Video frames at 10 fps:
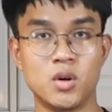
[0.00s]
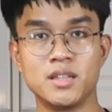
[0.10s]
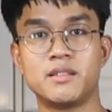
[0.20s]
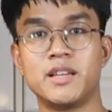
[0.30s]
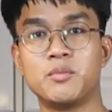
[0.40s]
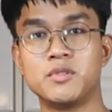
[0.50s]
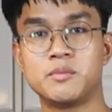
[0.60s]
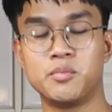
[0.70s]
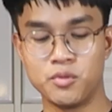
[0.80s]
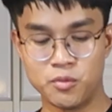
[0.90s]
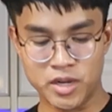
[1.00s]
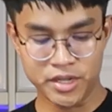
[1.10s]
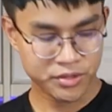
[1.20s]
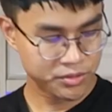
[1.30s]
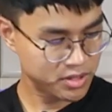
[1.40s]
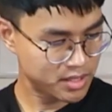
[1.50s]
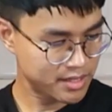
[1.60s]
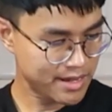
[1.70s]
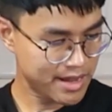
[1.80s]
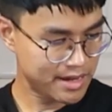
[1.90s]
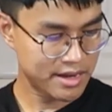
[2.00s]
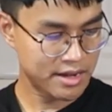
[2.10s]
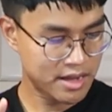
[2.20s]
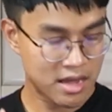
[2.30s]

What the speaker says: 1 tablespoon white sugar and